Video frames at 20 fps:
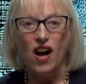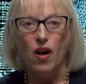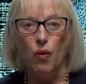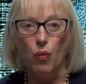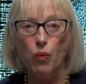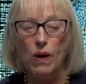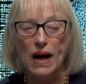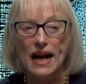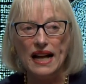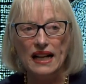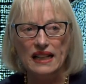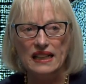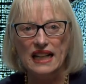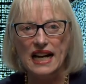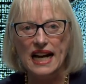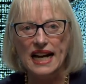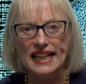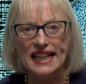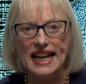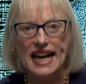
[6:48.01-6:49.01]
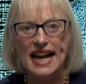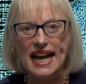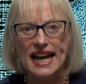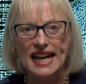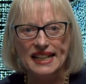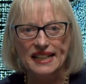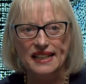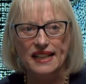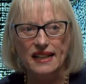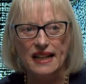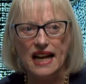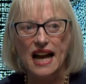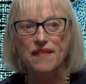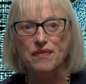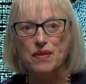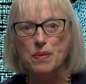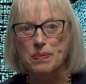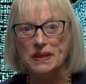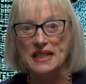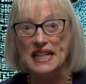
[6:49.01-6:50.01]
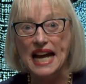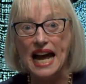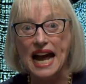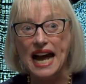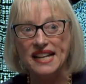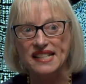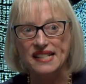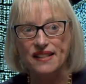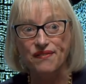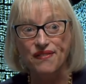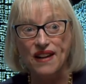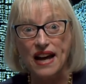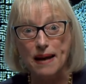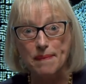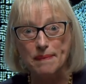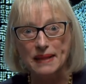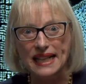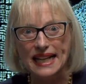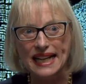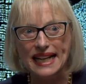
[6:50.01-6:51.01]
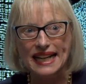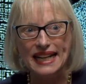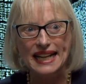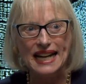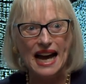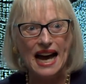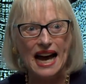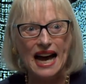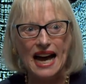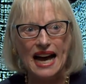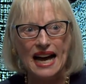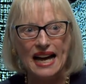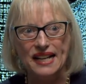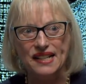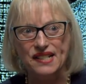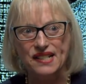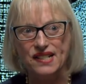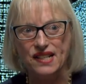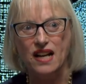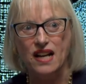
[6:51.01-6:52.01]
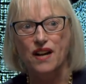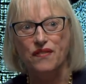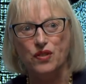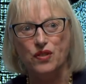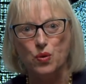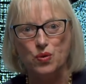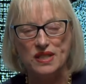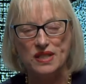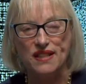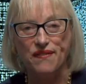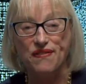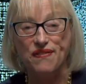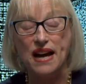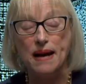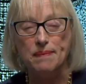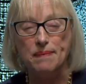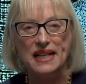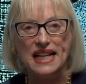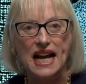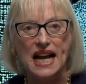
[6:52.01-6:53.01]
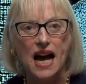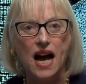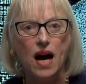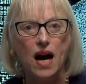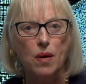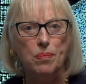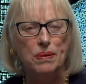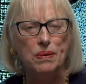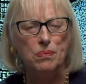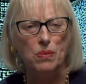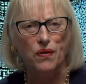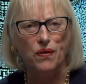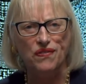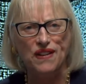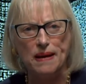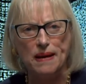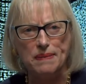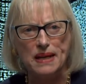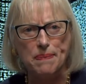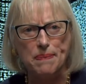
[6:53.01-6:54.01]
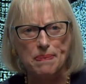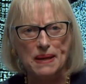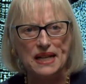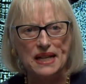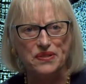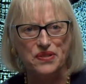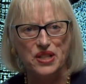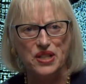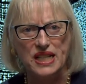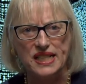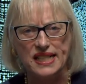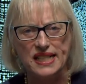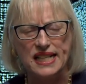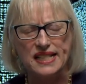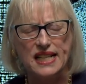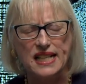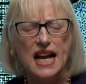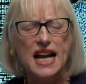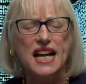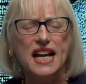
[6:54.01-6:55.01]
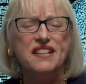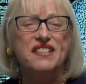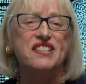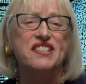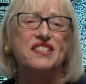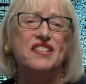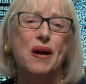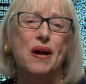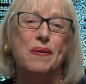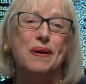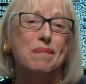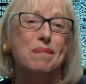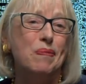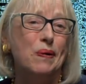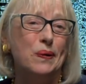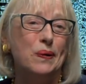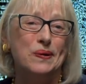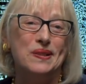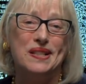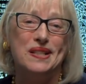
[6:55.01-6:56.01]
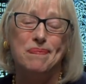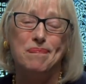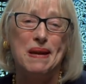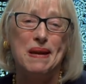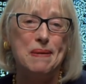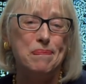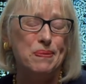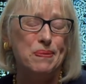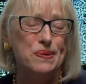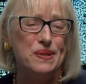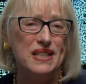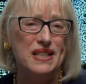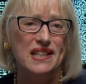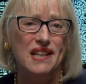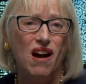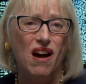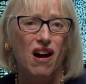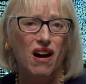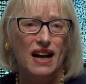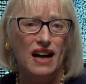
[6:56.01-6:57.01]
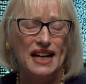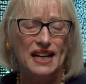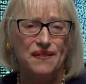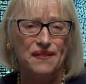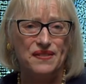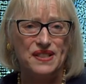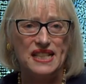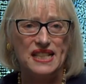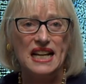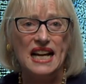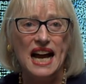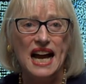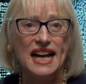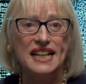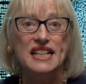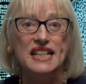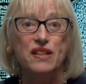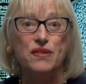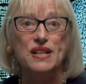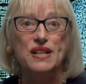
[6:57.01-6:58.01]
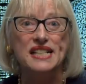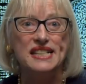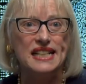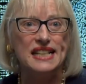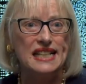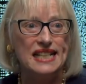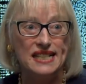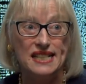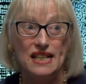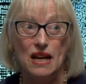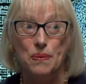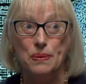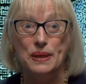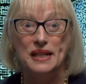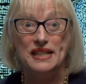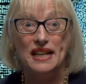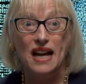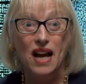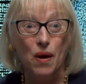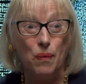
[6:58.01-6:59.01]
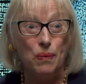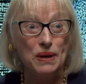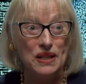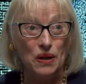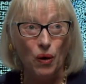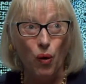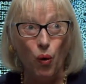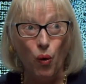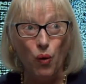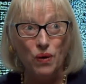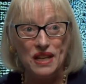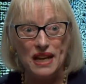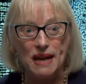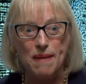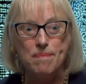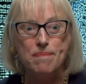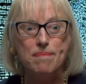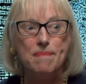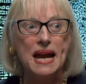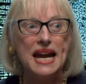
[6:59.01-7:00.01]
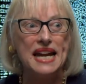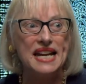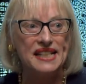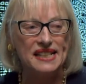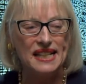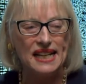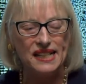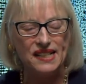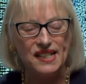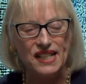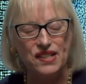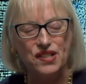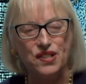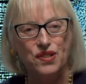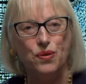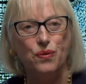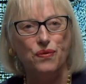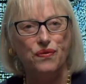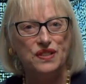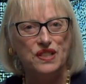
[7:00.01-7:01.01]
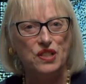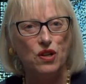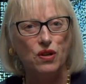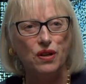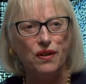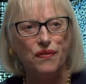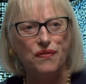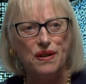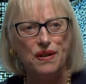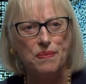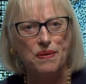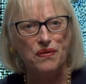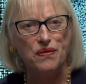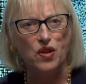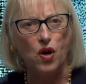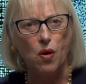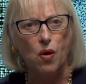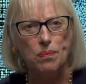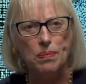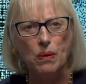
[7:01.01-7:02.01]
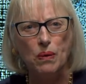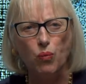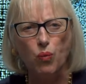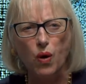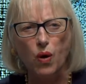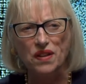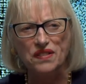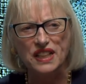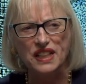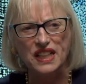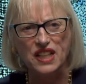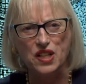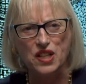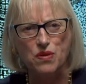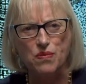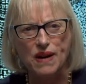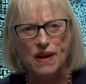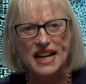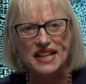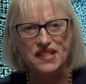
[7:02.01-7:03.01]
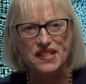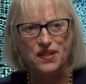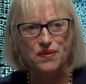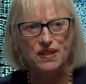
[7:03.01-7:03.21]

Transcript: Well, again, everybody has a family, and of course, the family album or family pictures is so important to people's lives, and increasingly so with, with all the amazing digital photography we've got. But what the curator